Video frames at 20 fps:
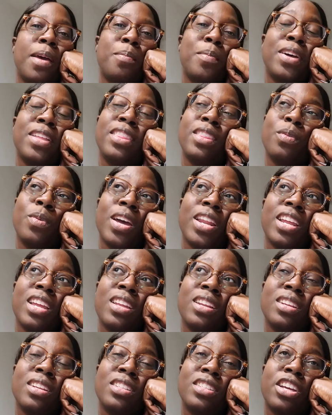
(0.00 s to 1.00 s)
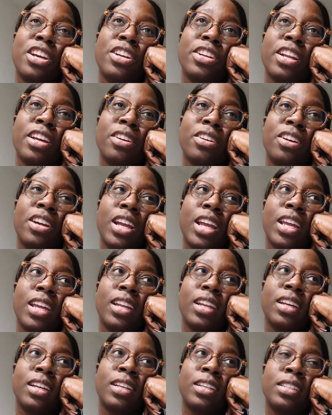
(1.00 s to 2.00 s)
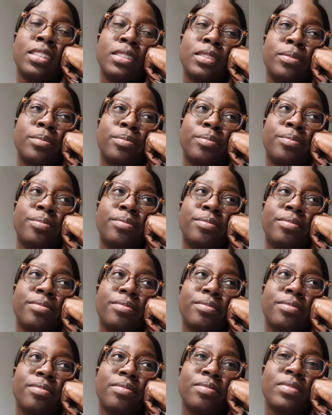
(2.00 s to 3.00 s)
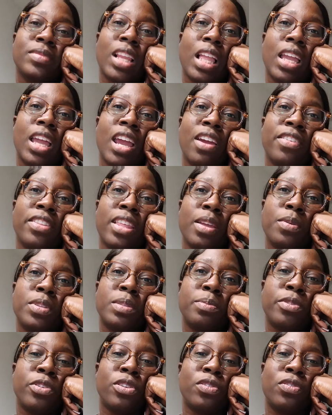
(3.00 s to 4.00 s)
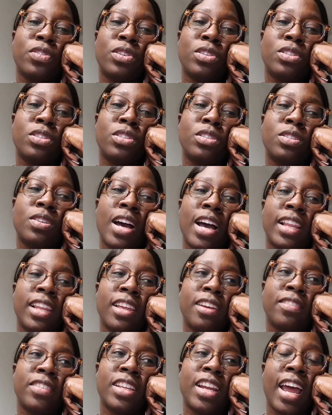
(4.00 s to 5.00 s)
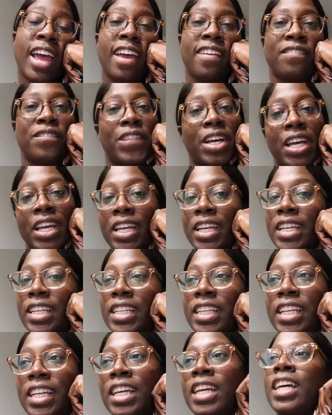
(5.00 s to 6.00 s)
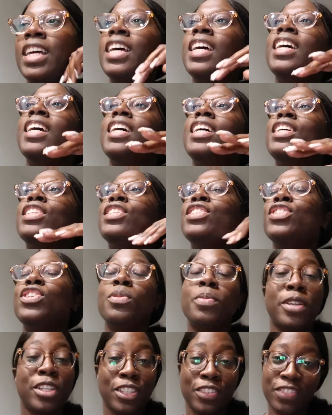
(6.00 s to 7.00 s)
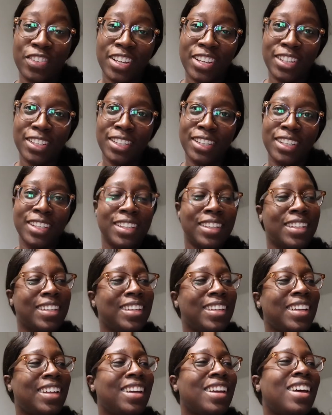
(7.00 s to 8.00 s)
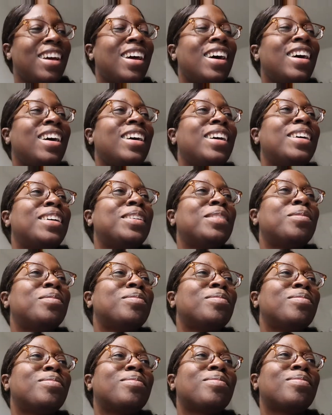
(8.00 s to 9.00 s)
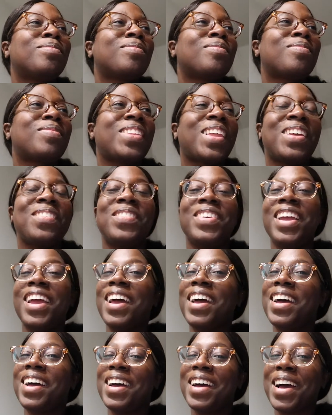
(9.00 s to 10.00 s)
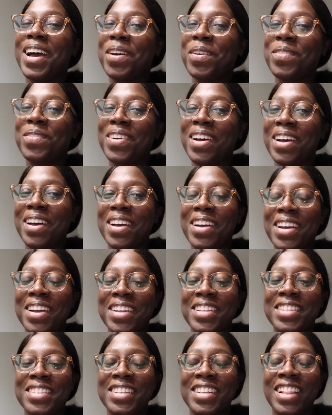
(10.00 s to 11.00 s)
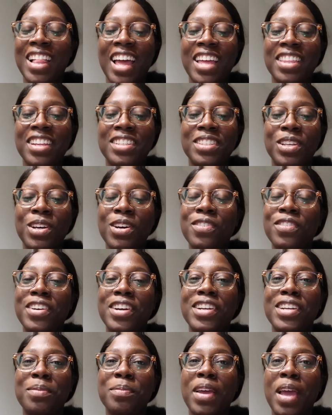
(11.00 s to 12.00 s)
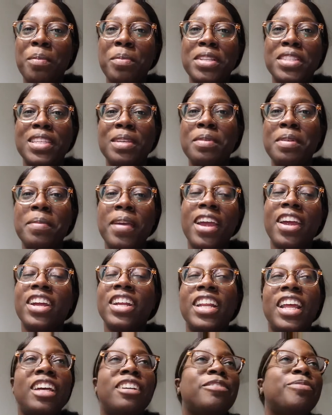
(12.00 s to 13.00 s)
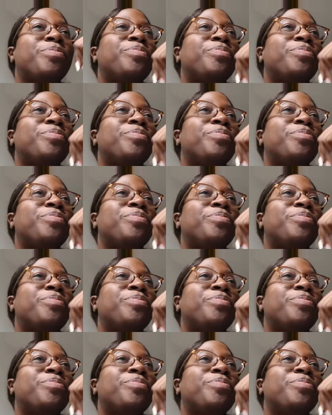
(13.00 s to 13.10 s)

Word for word: But the wedding turned out great. Everything was beautiful. I loved it. I had fun. Too much fun. But yeah, I'm glad that it's over and I'm happy to be married now.